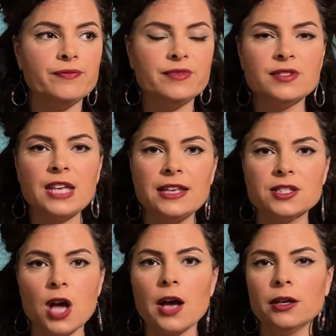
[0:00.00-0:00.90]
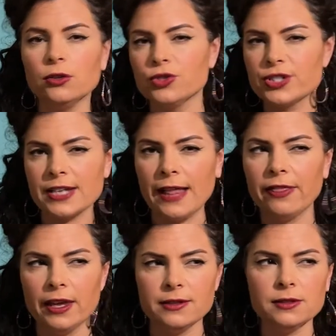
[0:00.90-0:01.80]
take stock and understand
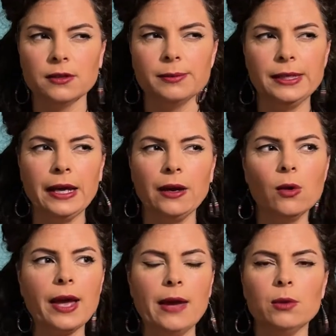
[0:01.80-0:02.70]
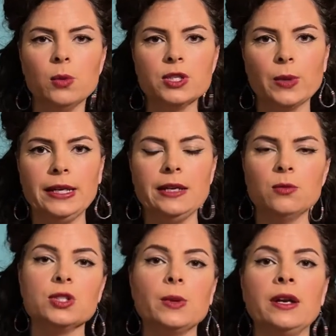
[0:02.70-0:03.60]
things and be like, okay, well, what do I need and
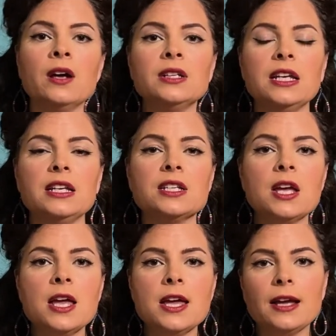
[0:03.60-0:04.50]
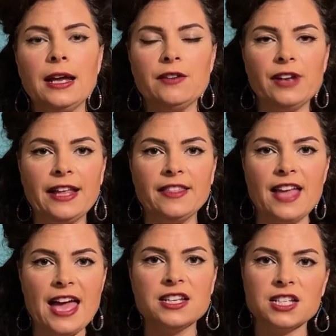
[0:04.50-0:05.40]
what do I not need? Kind of like the
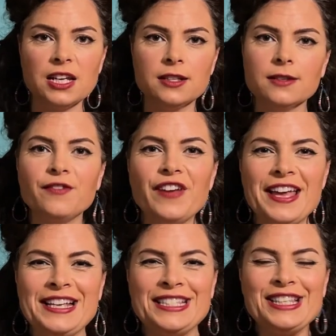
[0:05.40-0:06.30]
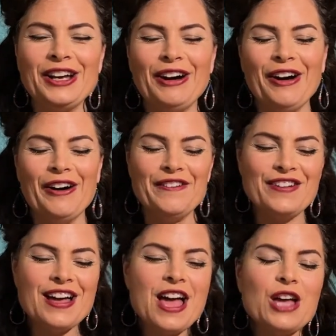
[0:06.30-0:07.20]
editing phase of
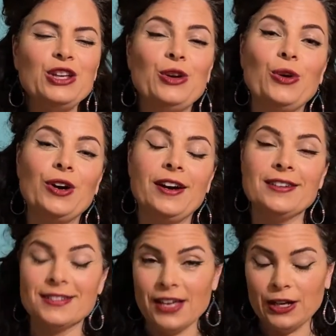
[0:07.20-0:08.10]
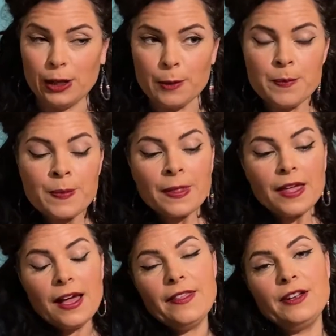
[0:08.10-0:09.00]
your cycle.
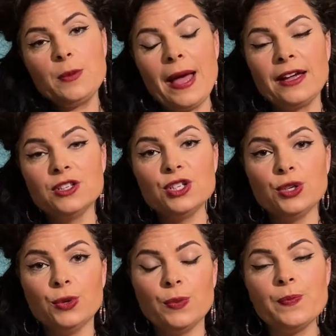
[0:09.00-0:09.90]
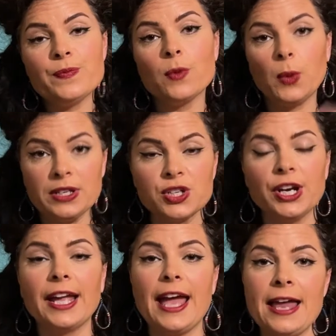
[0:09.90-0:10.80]
And then you're back to winter
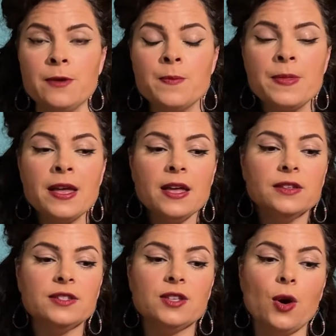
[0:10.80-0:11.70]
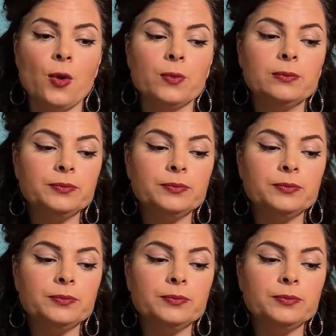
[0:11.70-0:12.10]
again. So